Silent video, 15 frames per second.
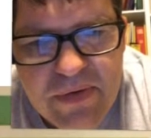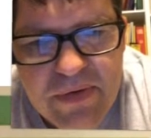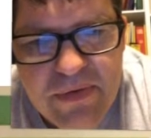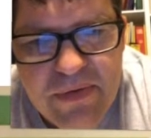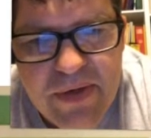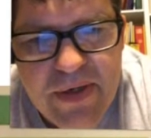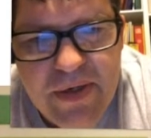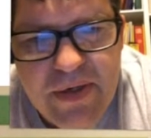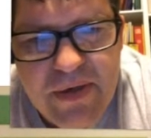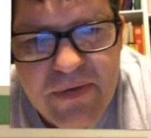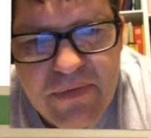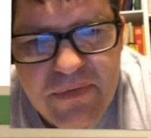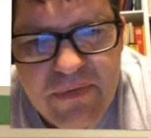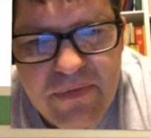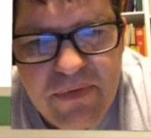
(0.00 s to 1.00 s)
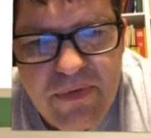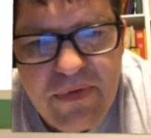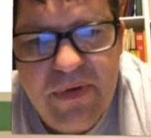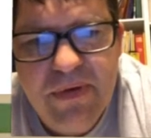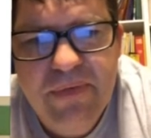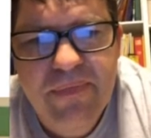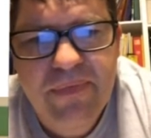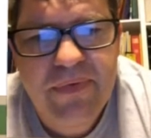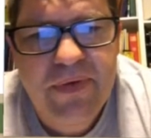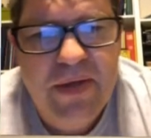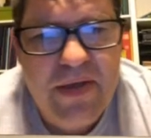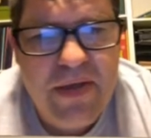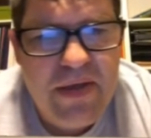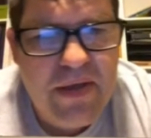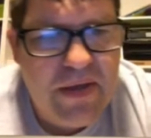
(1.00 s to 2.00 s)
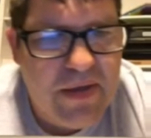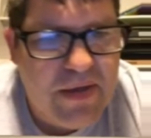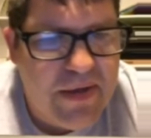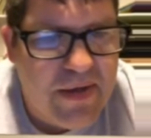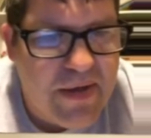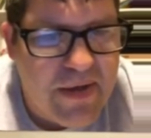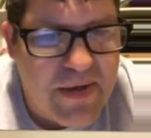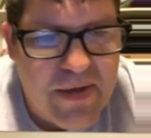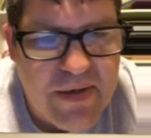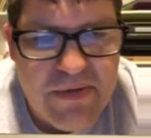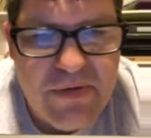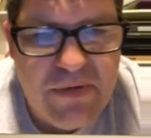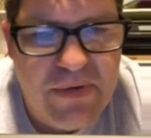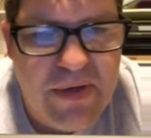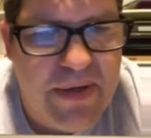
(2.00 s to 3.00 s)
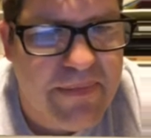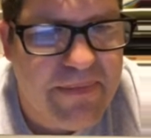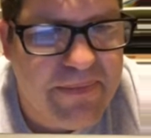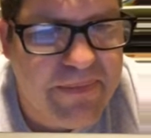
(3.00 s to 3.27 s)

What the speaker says: 3, 4. And 210.